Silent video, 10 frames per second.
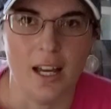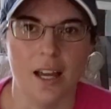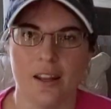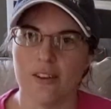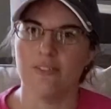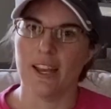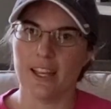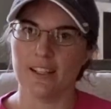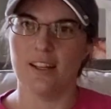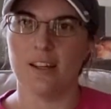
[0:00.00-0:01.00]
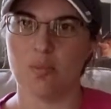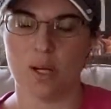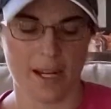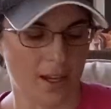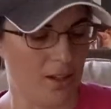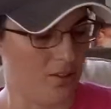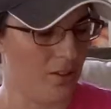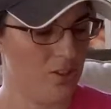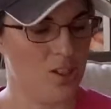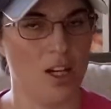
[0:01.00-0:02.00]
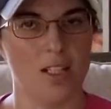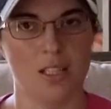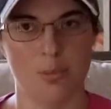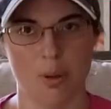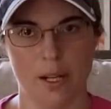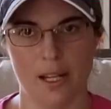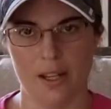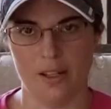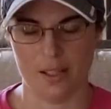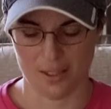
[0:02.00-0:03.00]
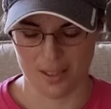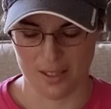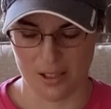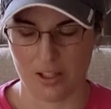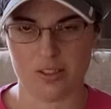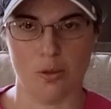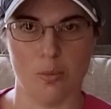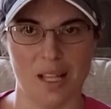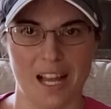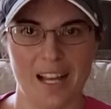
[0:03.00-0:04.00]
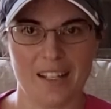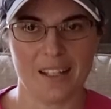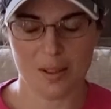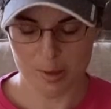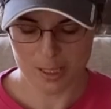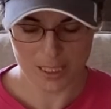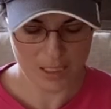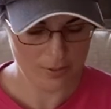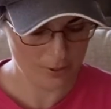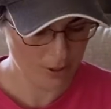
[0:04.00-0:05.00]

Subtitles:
Havana brown, chocolate brown, and then also black, I believe.